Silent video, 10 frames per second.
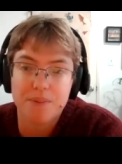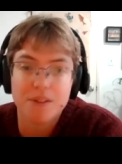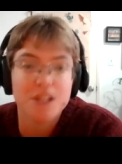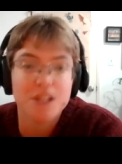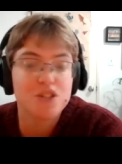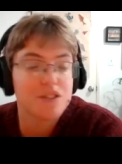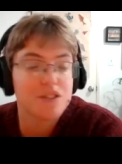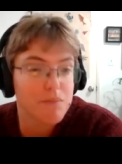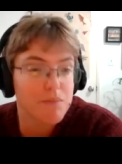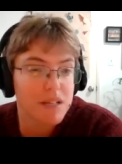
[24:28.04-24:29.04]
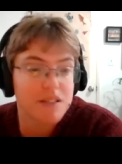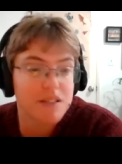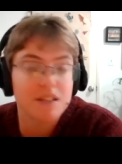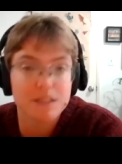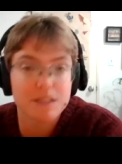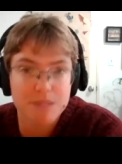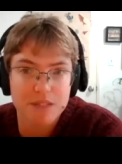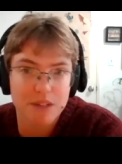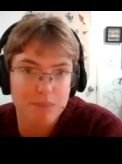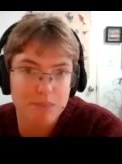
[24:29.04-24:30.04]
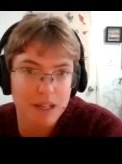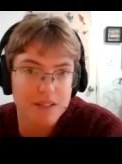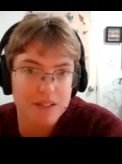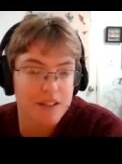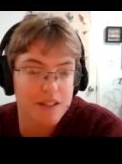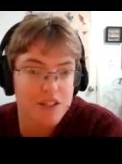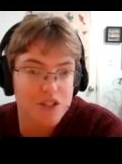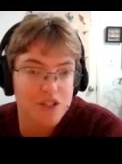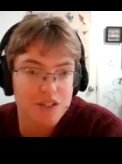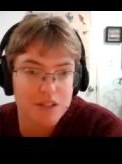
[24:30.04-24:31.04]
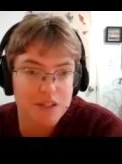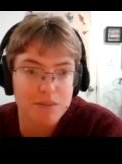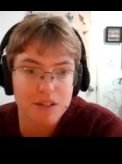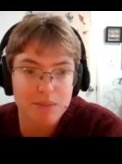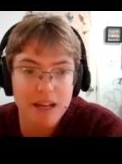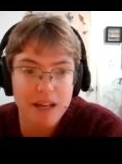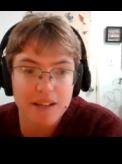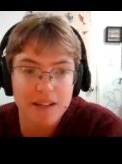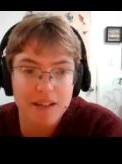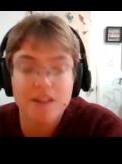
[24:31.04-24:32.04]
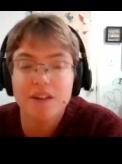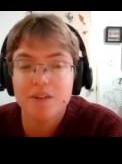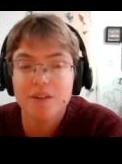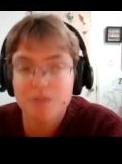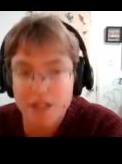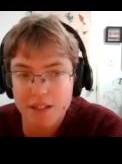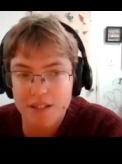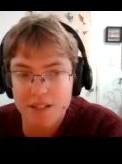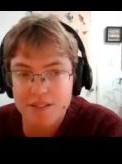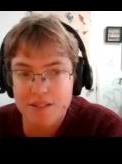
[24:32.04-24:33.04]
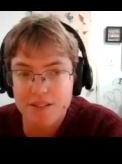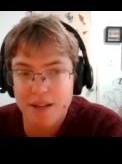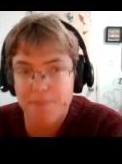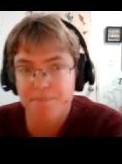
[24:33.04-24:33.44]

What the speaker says: Nations are based in a specific place and Indigenous community planning recognizes that.